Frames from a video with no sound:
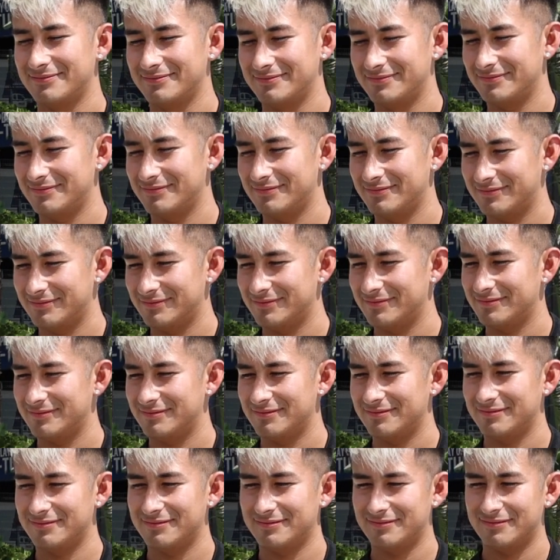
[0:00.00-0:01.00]

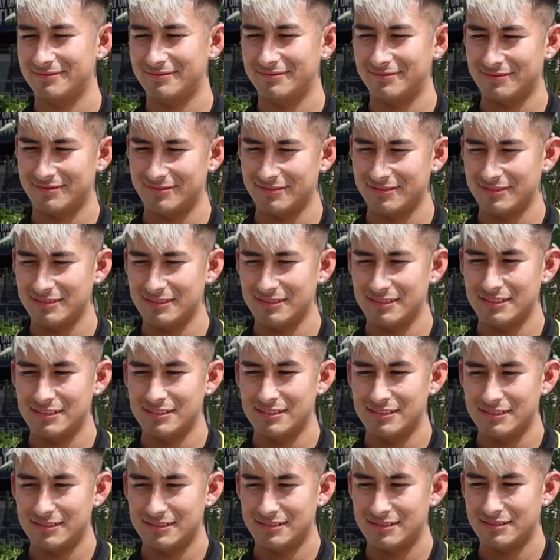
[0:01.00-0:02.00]

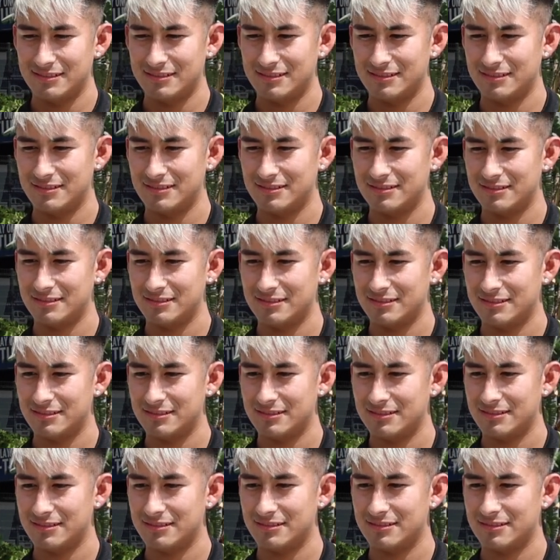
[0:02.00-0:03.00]

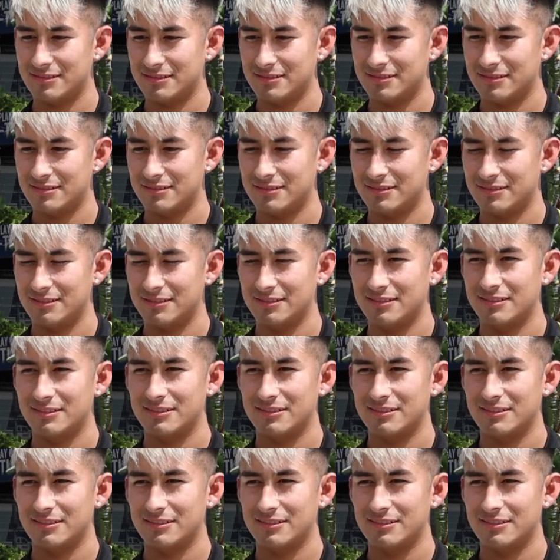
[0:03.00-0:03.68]
(silent)